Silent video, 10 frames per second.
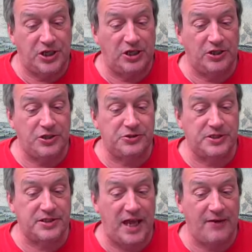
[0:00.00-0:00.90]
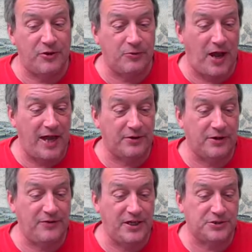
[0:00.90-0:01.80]
Schiller used to say of the
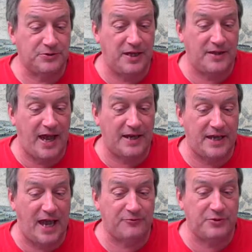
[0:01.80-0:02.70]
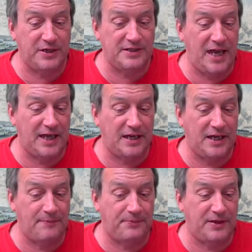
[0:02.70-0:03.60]
writer of history that after he had
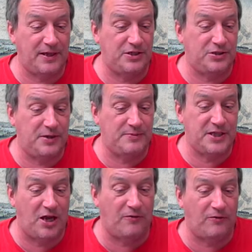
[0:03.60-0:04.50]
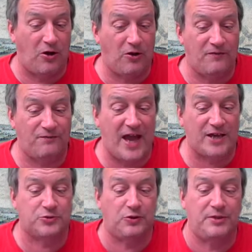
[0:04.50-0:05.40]
taken up into himself all the
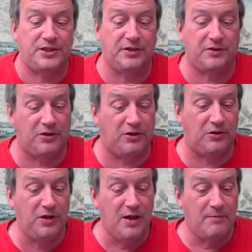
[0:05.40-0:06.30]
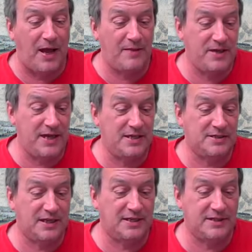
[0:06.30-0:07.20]
factual material by
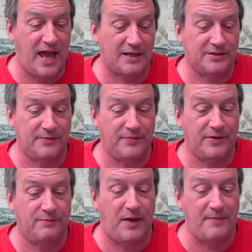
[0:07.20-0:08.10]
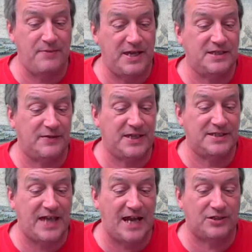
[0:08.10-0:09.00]
means and exact by means of
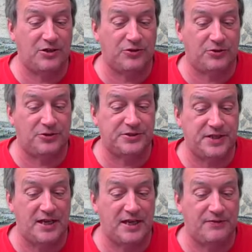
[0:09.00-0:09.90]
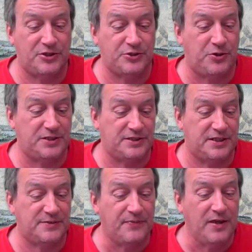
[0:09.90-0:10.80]
exact and thorough study of the
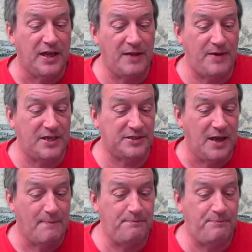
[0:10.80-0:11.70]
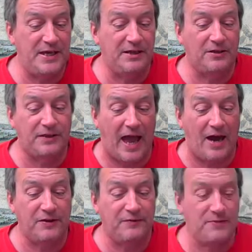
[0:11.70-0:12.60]
sources, he must build
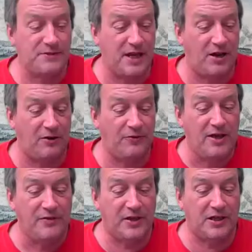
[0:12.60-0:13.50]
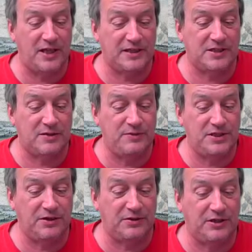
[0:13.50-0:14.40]
out of himself the collected
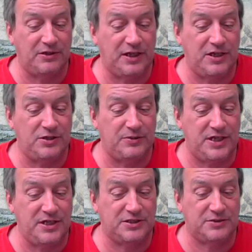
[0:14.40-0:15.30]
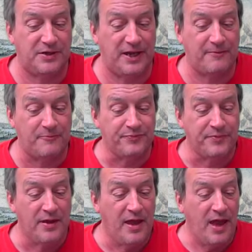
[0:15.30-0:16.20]
material into a history,
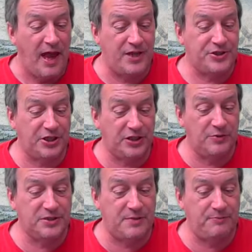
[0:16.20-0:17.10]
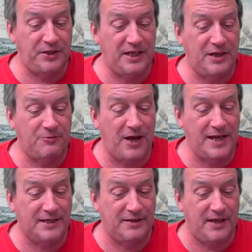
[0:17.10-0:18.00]
and Schiller was completely
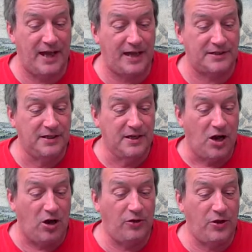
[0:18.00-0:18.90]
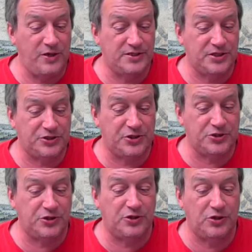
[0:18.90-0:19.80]
right in that, although his
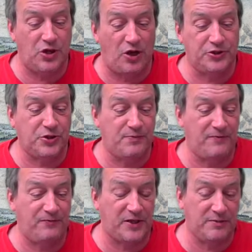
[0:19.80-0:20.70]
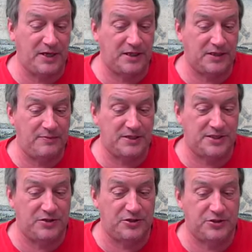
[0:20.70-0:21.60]
assertion could also be fundamentally
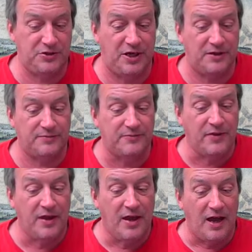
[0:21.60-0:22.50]
misunderstood.